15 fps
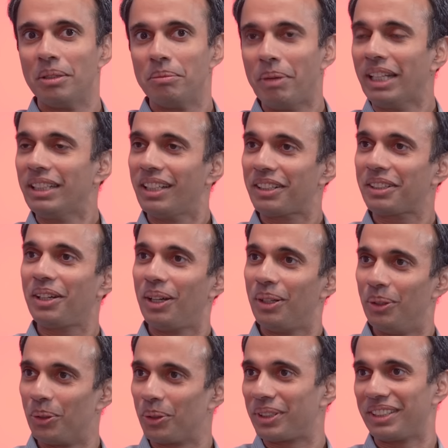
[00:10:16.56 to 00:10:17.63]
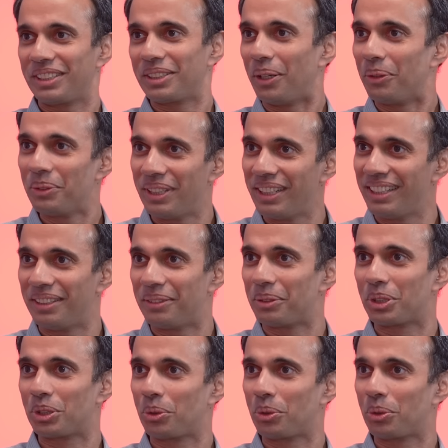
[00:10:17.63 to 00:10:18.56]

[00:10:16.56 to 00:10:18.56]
man, that car looked, it sounded, it was